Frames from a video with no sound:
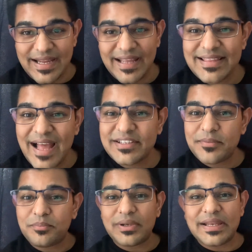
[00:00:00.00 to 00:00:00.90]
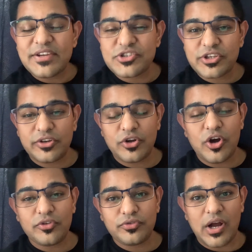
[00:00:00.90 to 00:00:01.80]
and that depletion
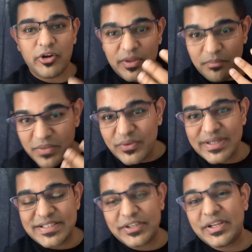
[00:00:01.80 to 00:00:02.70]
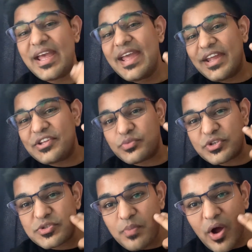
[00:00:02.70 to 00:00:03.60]
of our immunity is
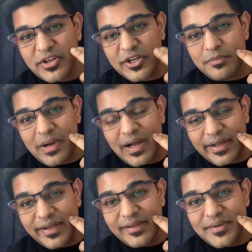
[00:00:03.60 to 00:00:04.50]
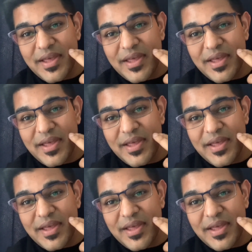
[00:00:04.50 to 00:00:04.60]
responded by